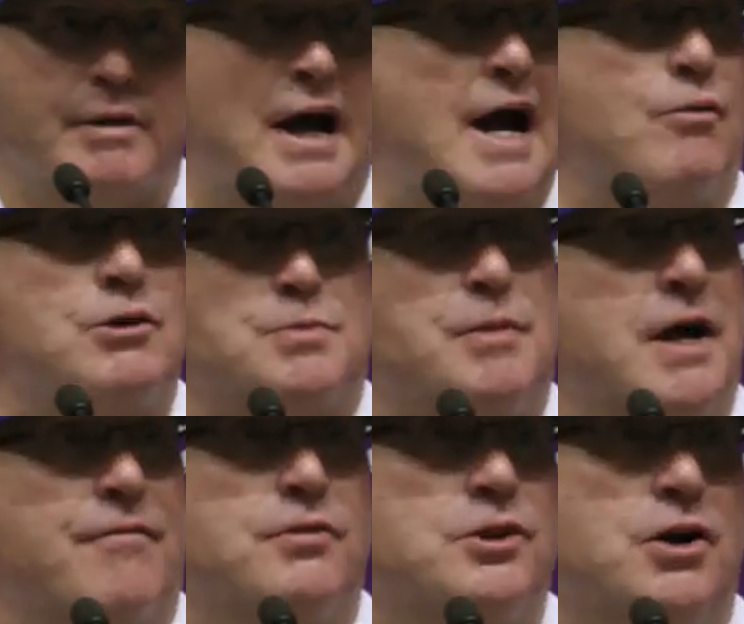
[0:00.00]
High
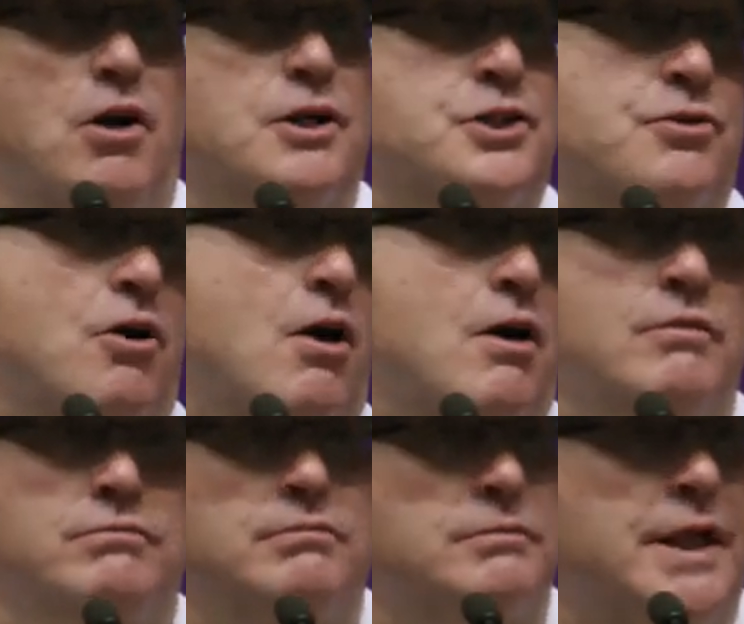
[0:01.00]
respect for Charlie
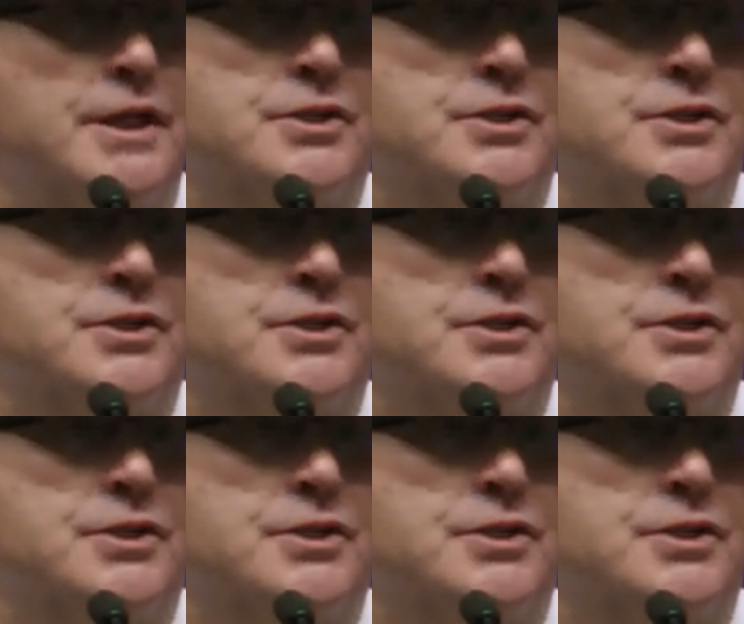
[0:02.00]
Strong and